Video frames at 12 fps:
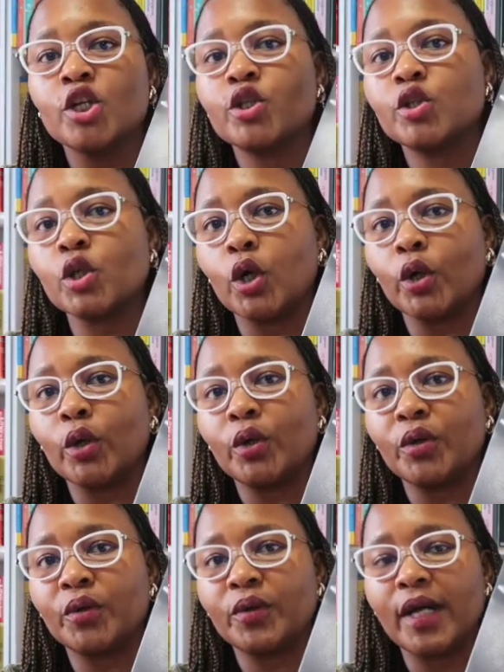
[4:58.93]

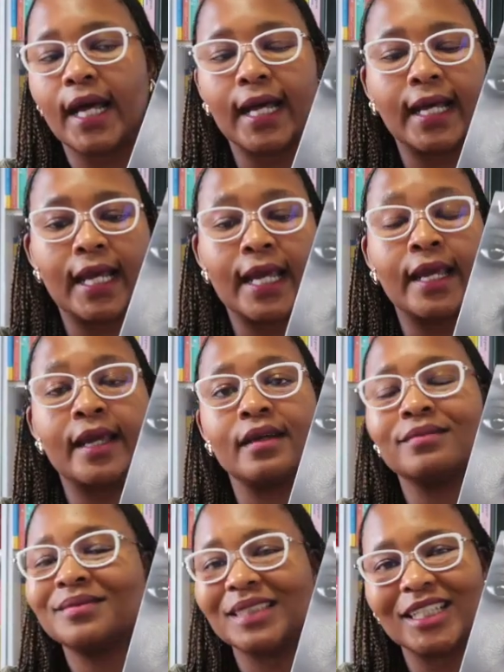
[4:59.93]
So
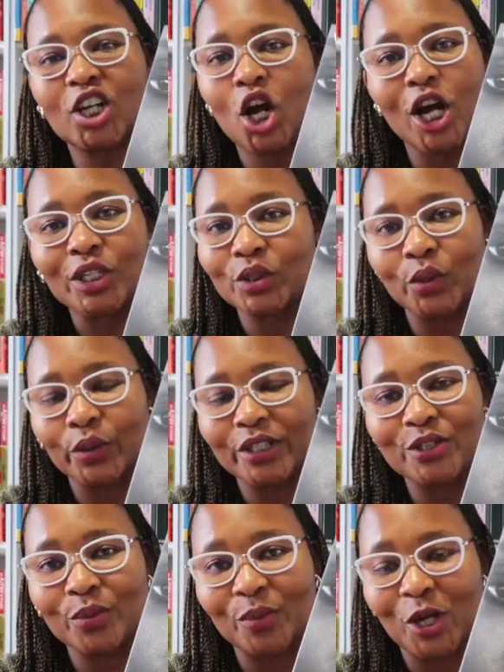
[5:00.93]
it can't go
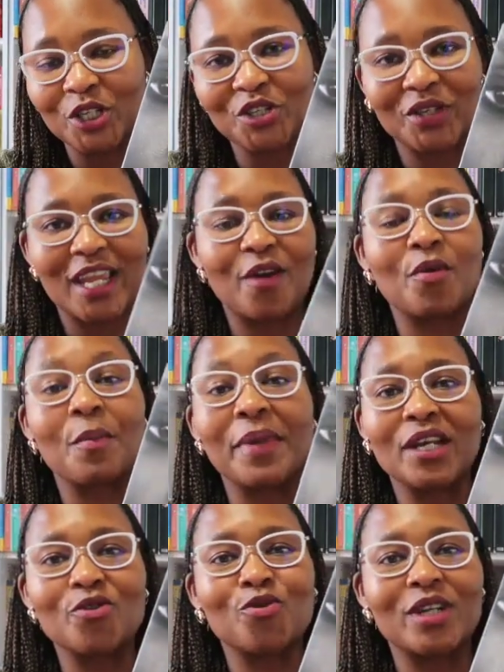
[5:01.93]
into March, okay? We've
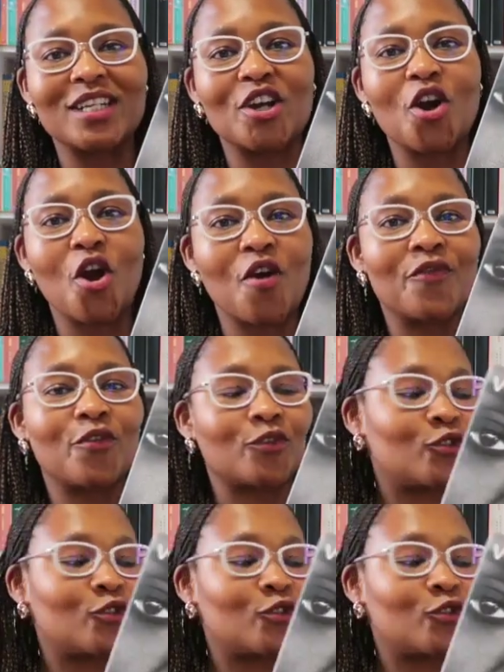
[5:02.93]
been reading her for